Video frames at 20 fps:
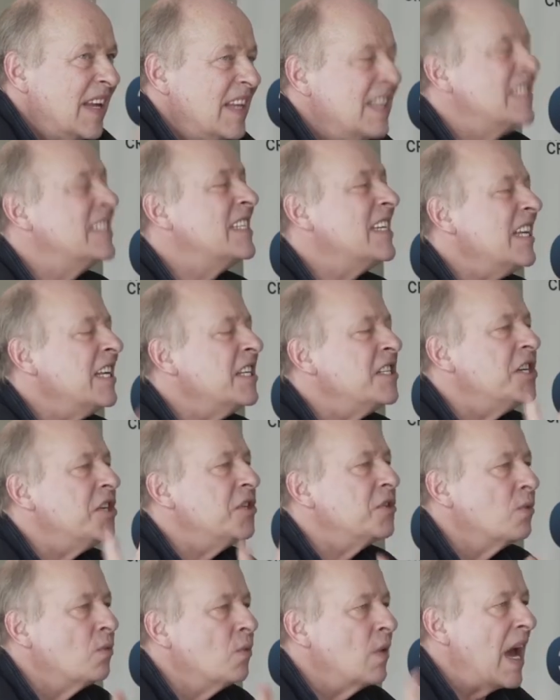It's easy
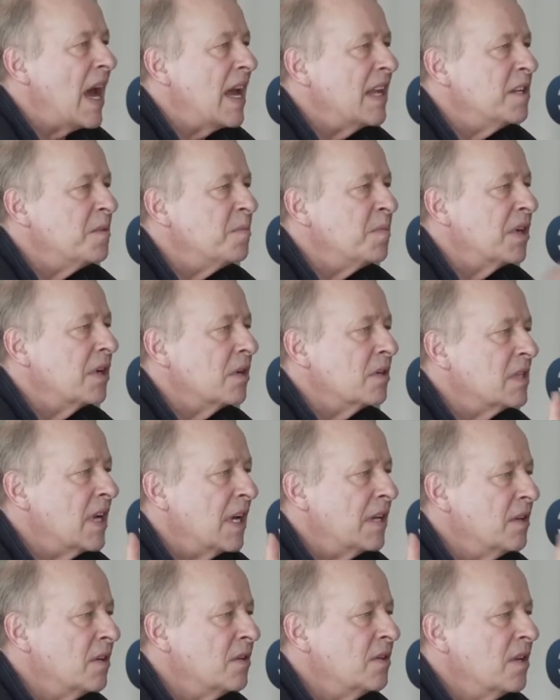to write because
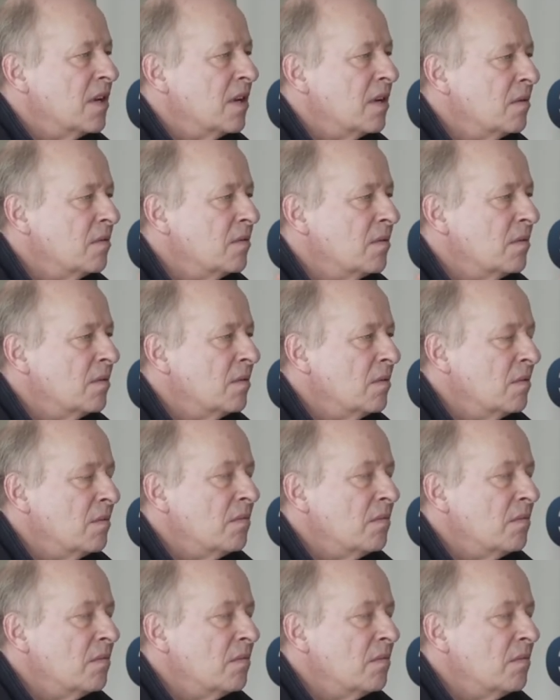I don't know.